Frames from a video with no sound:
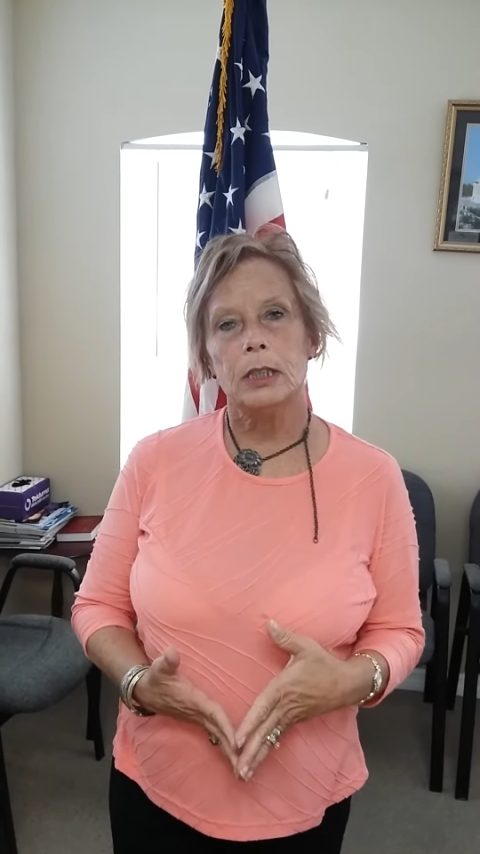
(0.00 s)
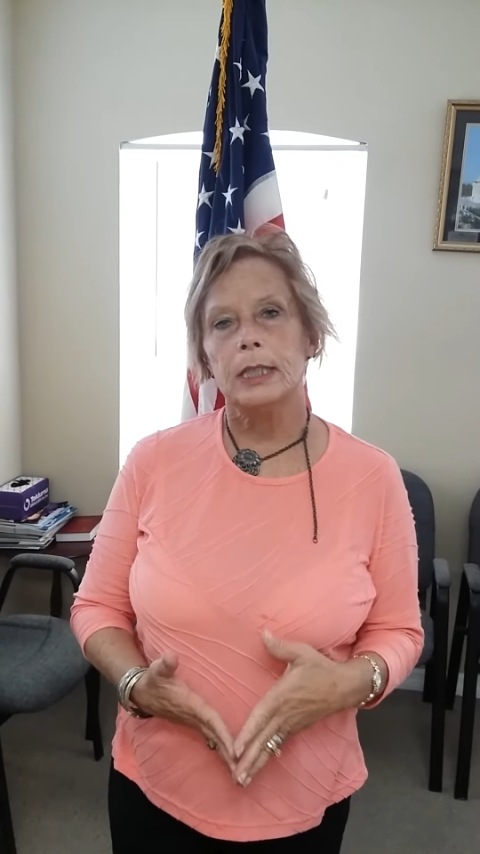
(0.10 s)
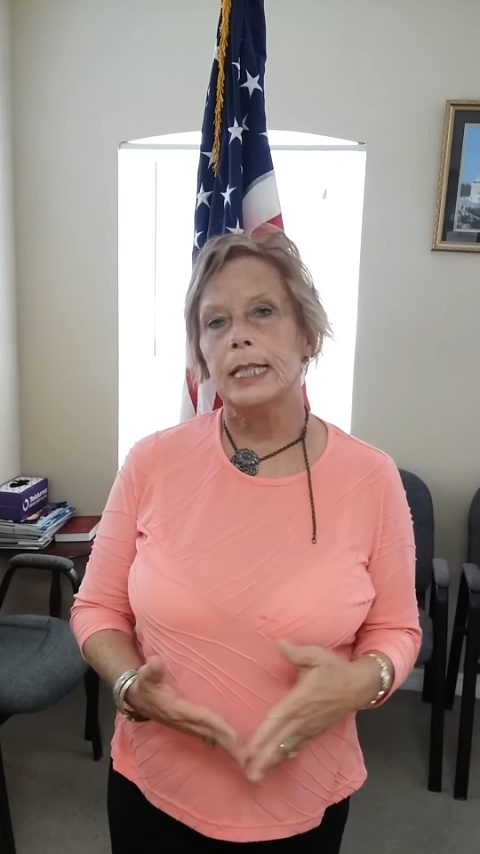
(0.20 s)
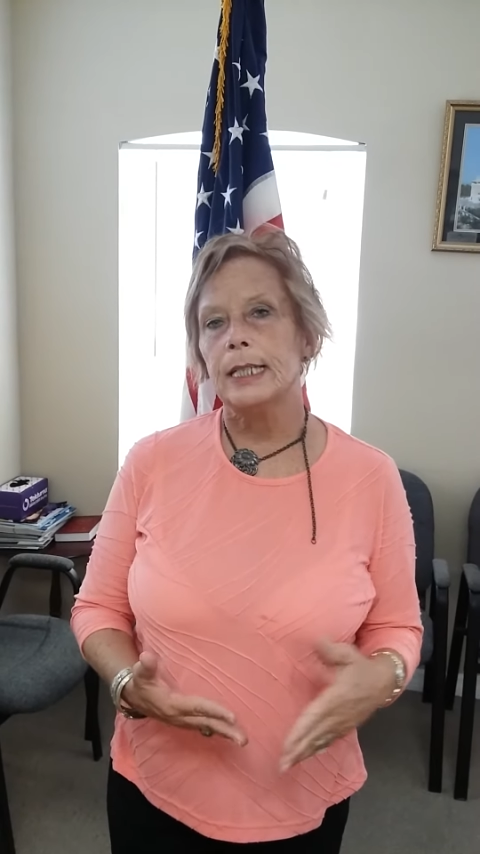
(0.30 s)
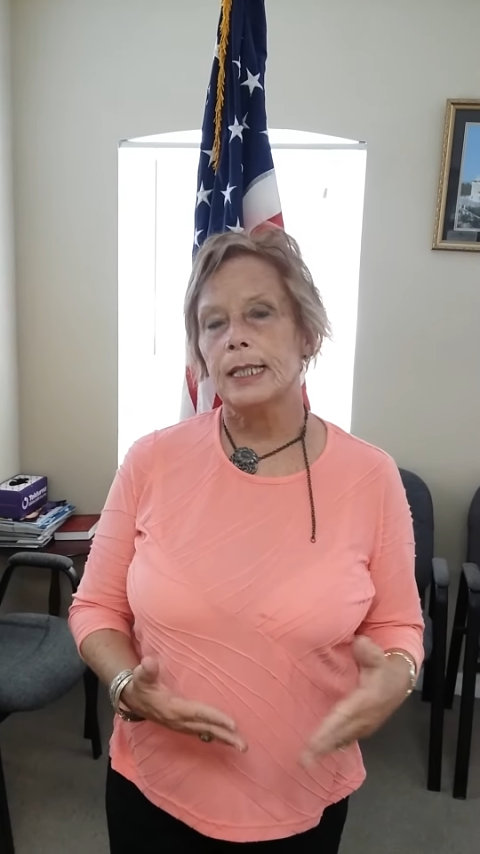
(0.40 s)

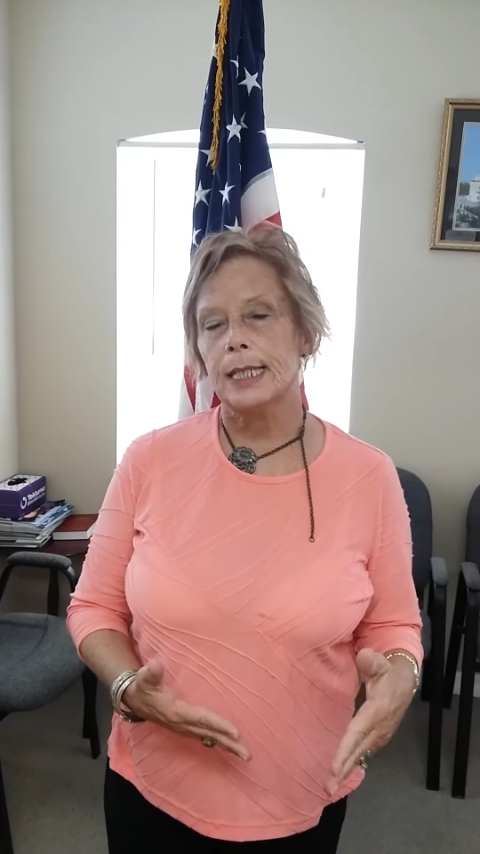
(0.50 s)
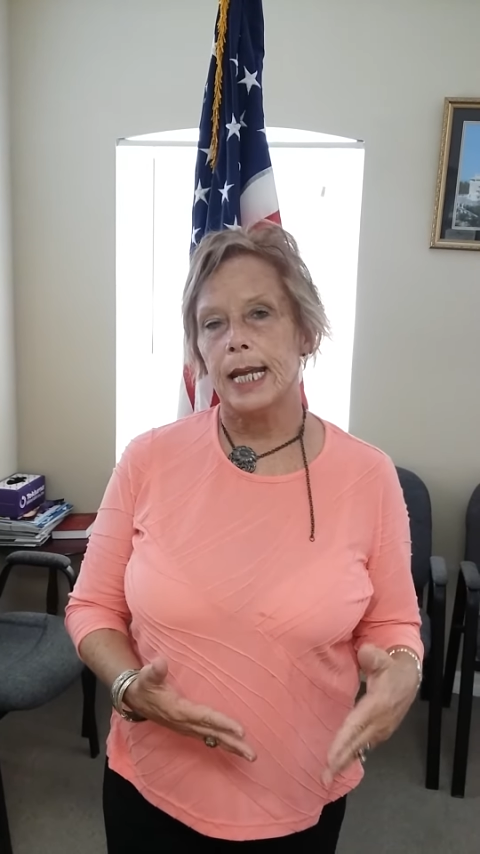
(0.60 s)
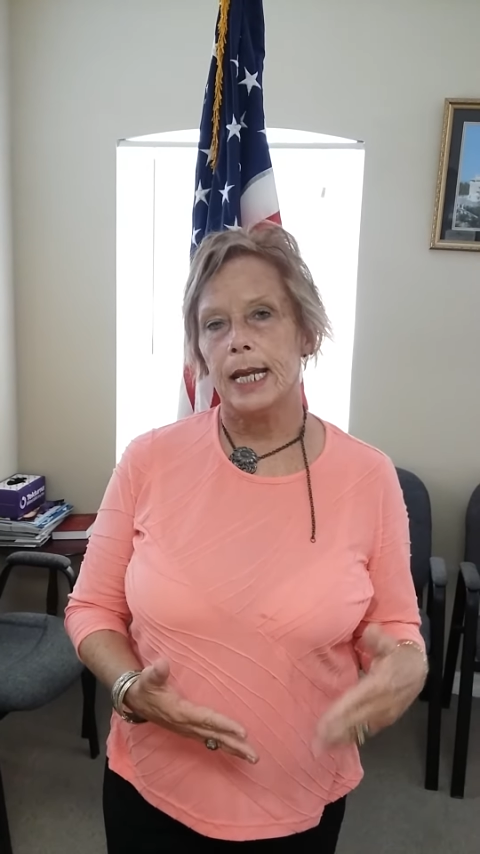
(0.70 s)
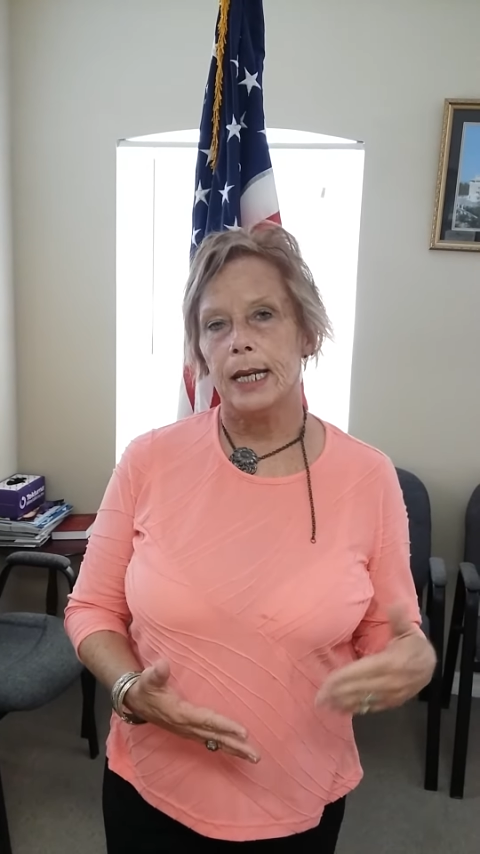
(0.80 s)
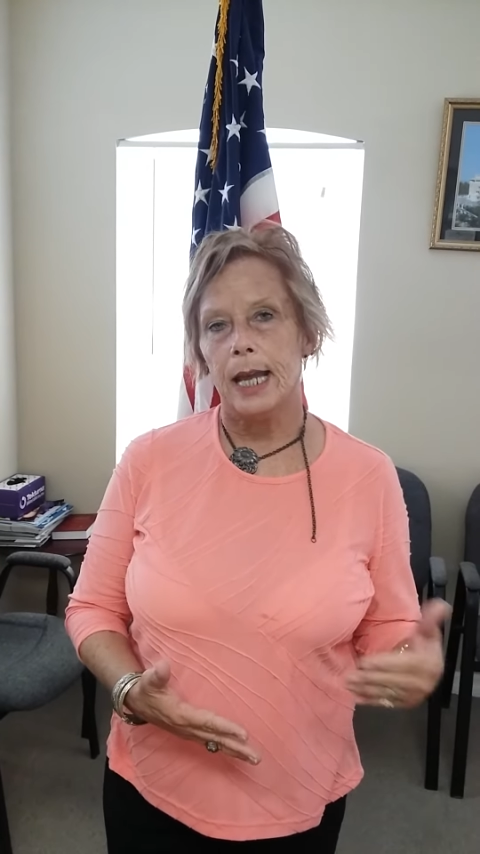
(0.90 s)
Eldine
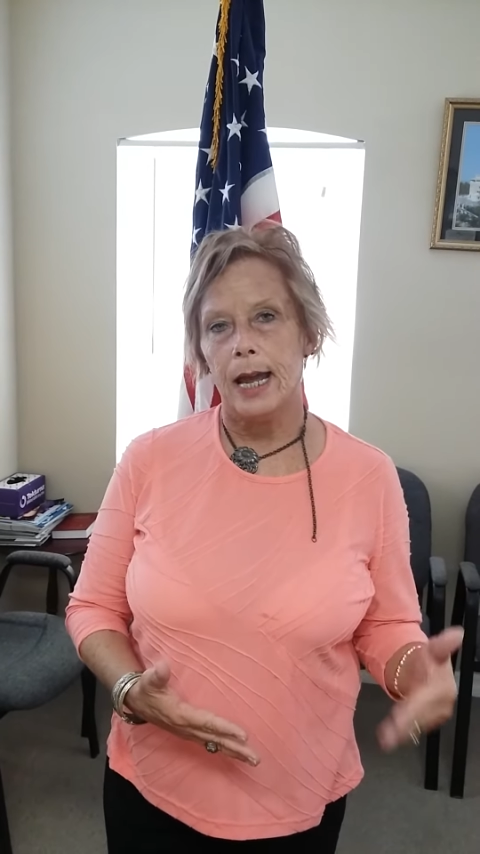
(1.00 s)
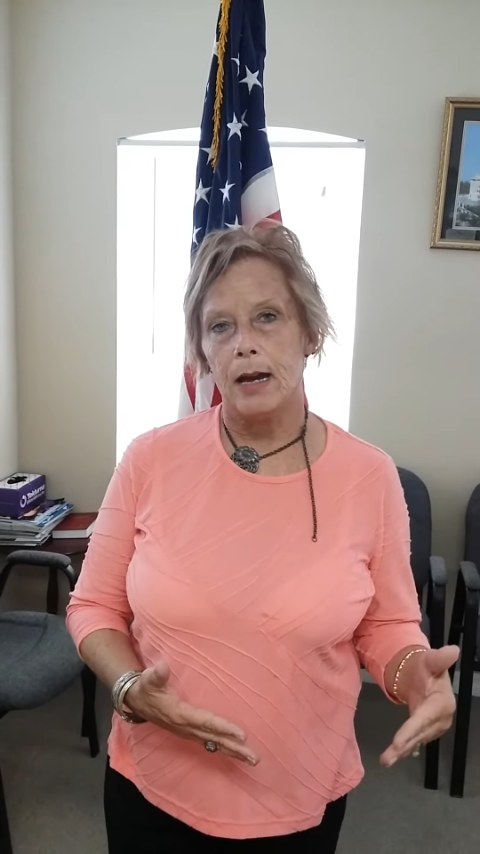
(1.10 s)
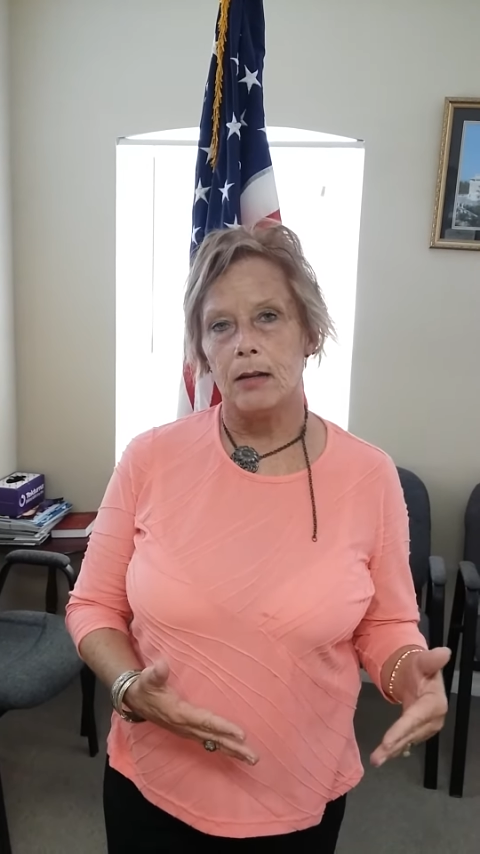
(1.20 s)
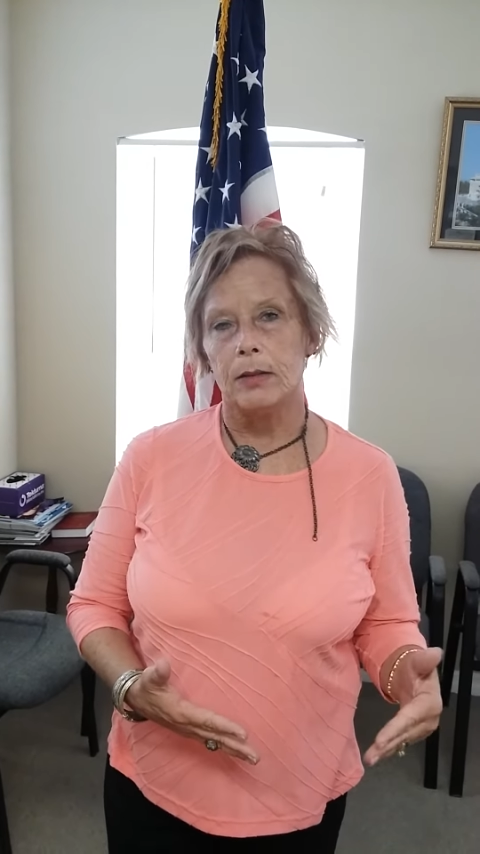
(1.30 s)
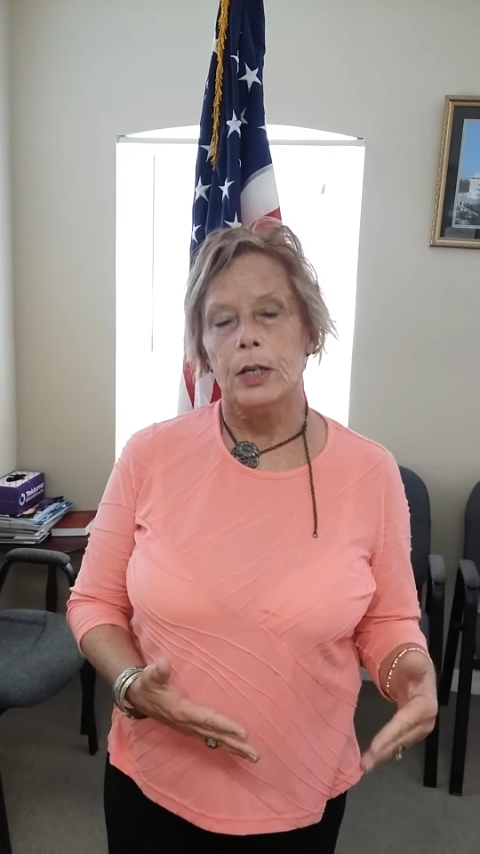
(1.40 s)
stand
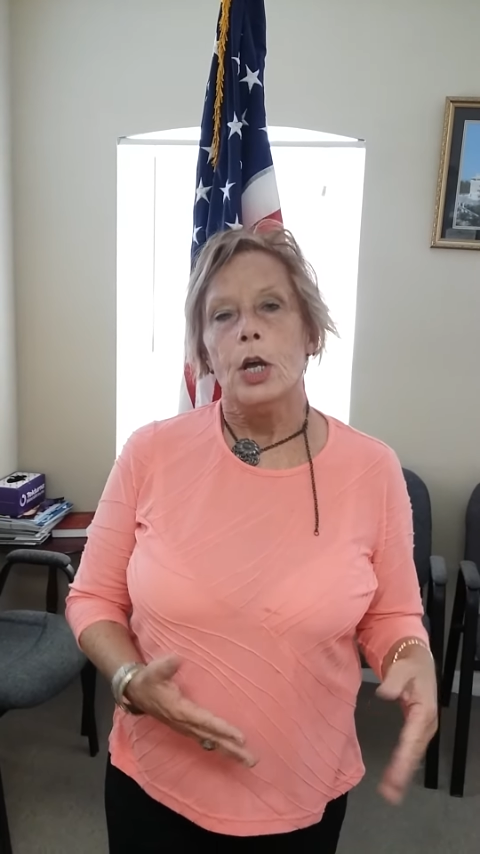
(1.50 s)
out.